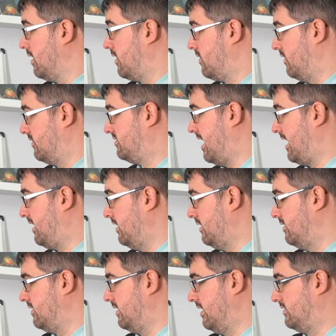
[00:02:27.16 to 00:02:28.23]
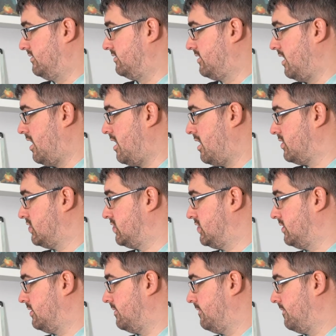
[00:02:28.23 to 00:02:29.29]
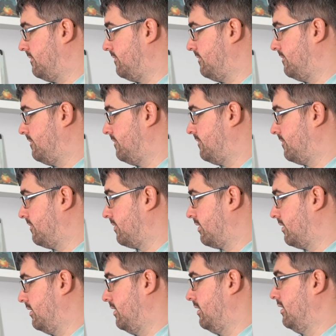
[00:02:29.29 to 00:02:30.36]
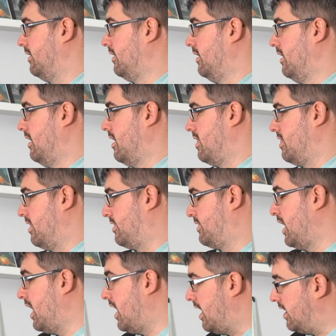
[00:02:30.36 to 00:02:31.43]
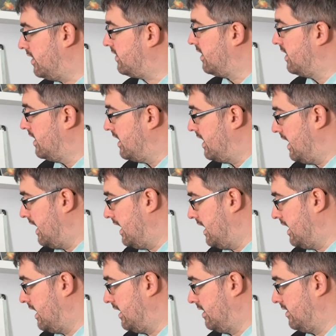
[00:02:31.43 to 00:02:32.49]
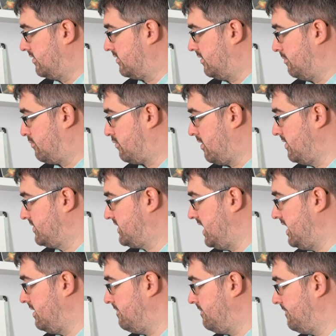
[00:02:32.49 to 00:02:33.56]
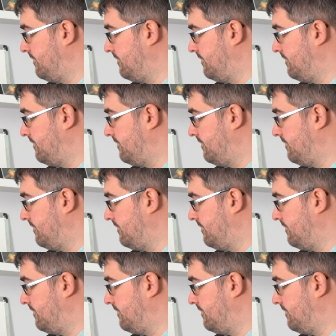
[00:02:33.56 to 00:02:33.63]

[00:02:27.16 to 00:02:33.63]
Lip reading: the second is starch, the third is protein,